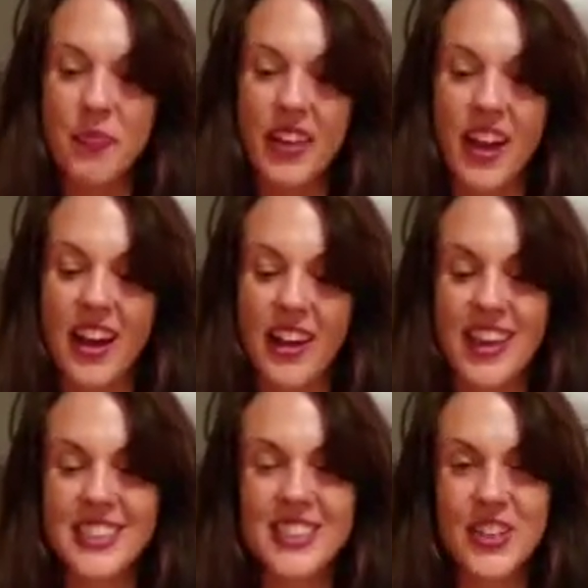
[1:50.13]
I
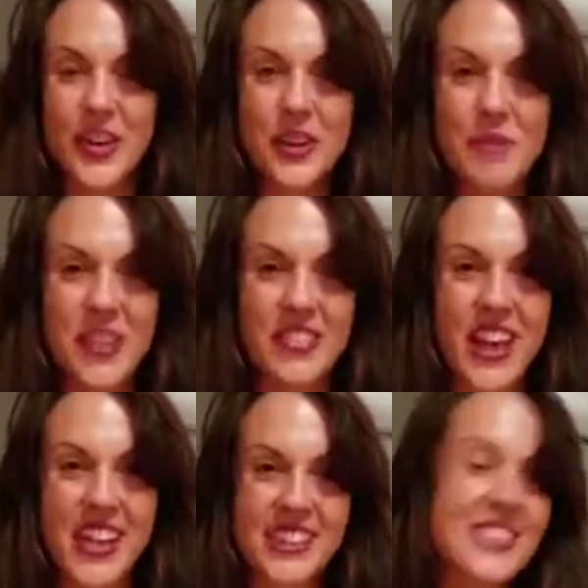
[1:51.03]
started my
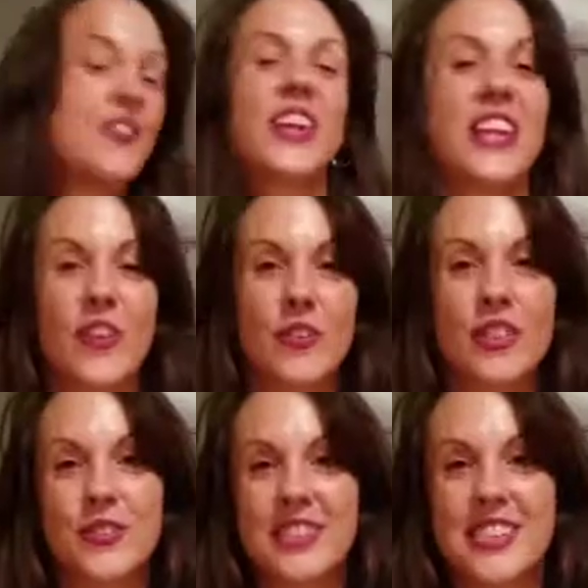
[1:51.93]
last video, which
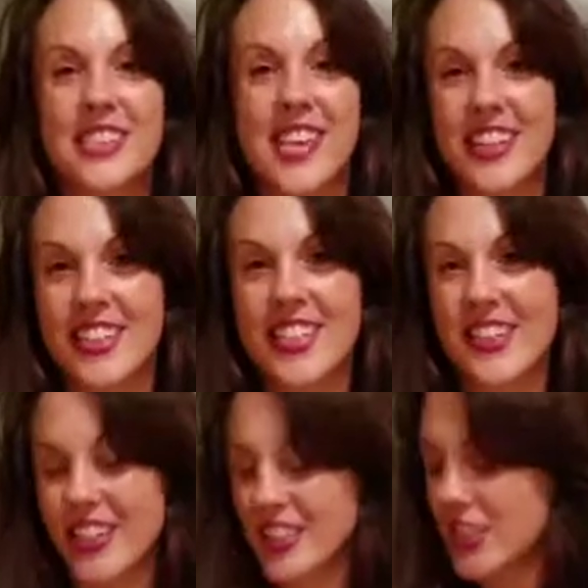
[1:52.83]
was the Sagittarius